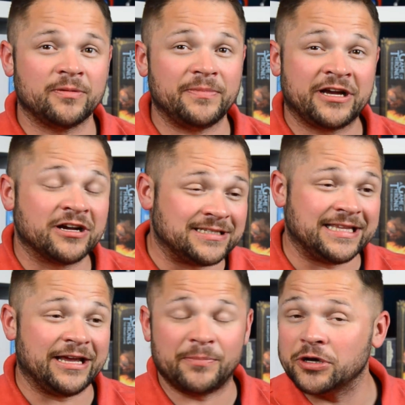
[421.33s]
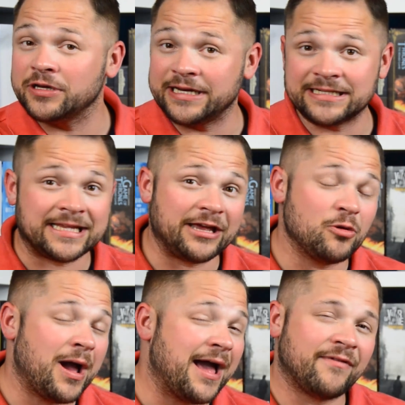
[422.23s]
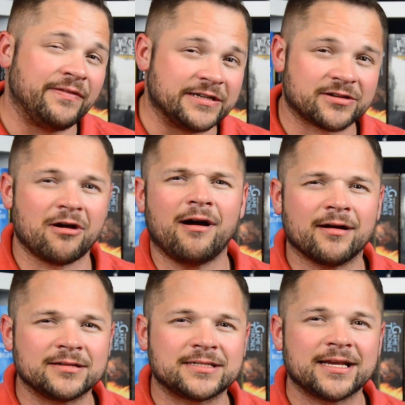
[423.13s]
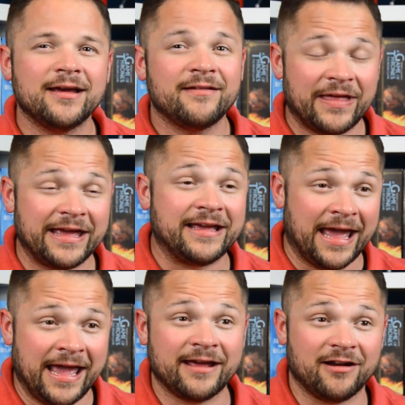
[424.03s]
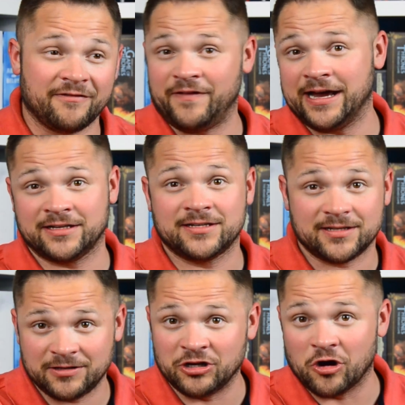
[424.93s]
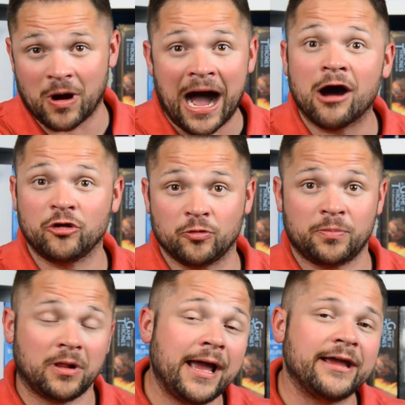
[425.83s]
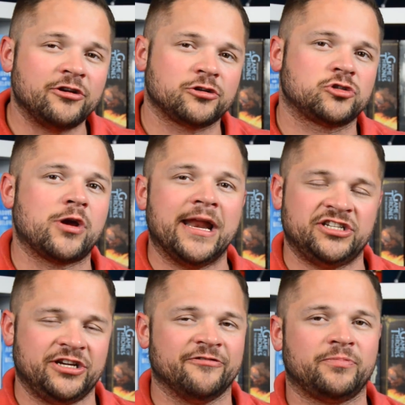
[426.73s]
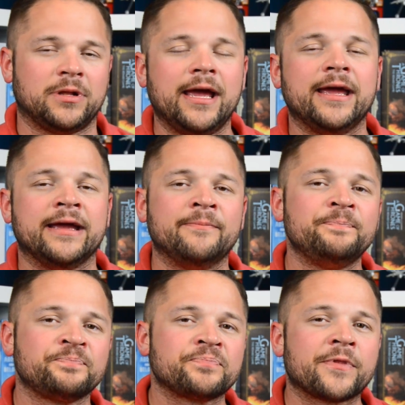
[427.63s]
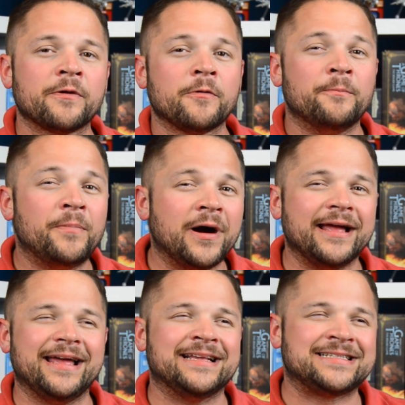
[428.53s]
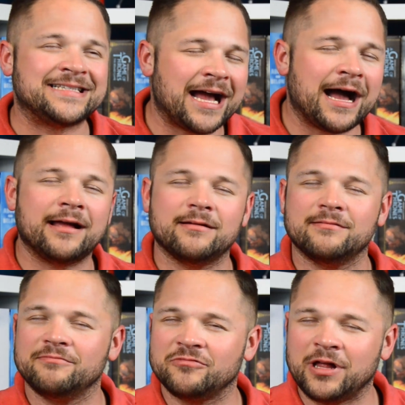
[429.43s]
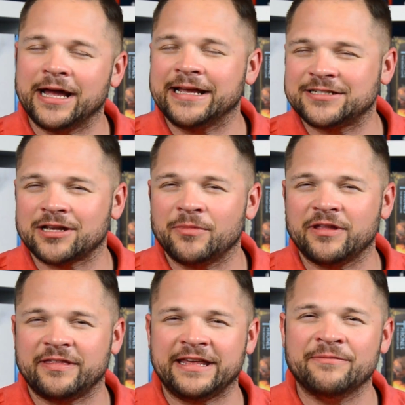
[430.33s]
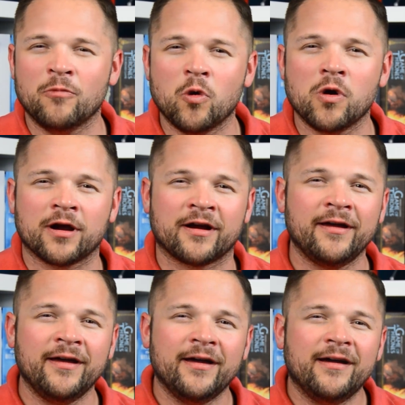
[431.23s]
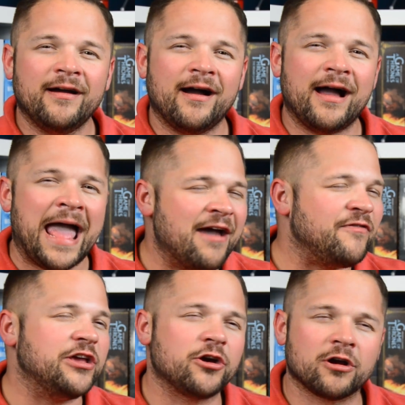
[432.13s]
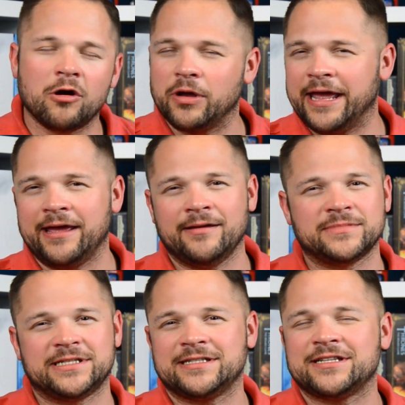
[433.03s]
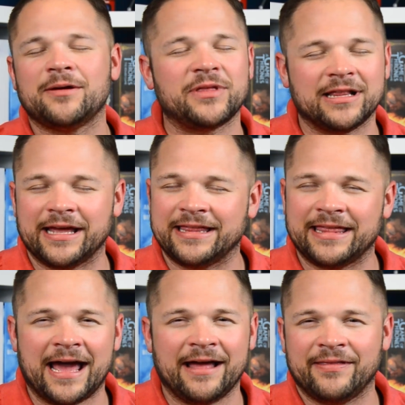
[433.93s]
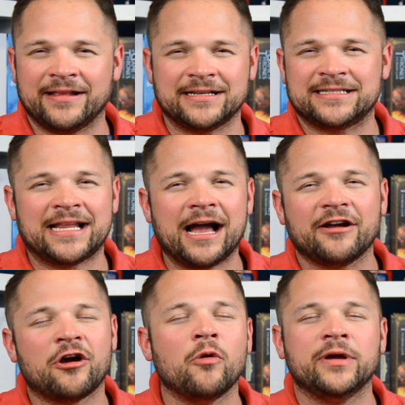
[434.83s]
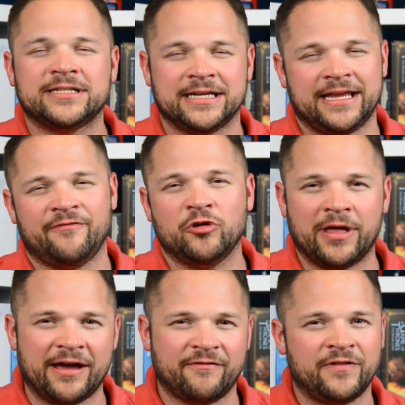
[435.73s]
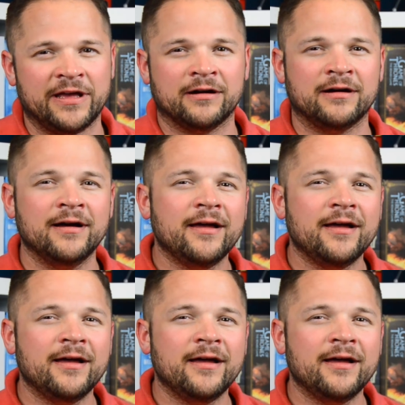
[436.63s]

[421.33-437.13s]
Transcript: it, because the abilities that you have on these cards, they can affect, how you play and your strategy of playing. But it's not like some of the more heavy Euro games, something like that it's not going to give you that feel.